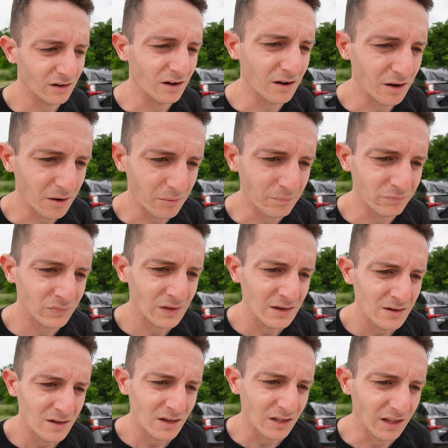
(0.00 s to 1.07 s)
Um,
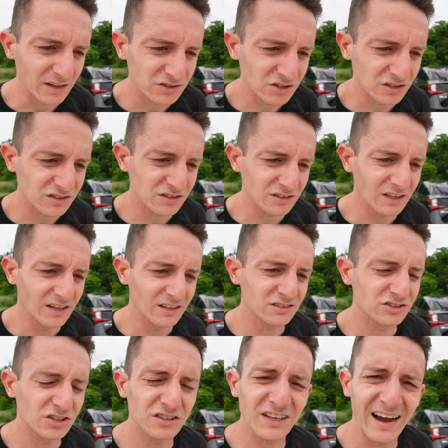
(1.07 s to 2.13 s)
that's just,
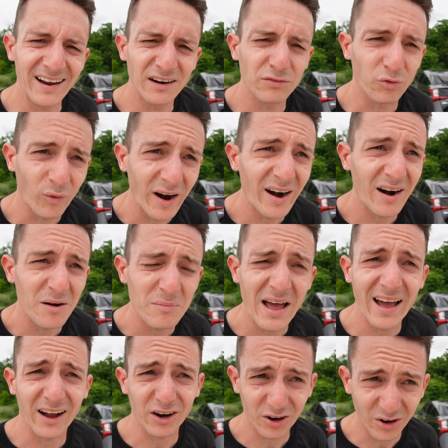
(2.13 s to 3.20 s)
it's just kind of where I'm
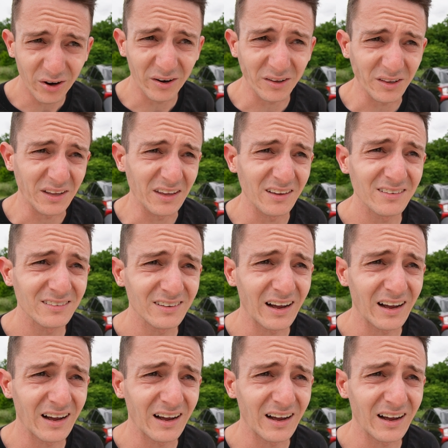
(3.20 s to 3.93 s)
at currently.